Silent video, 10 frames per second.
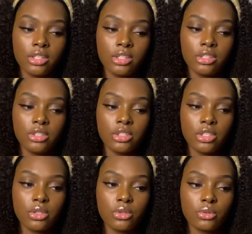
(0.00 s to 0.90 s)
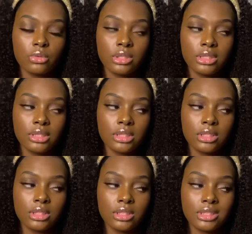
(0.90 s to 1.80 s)
you know,
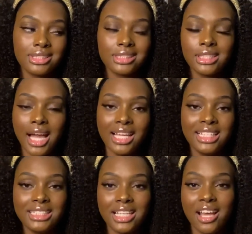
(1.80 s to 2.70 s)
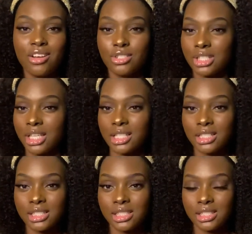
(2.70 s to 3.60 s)
society tells
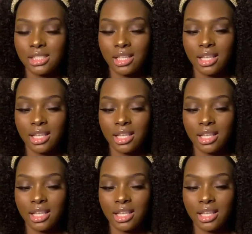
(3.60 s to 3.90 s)
us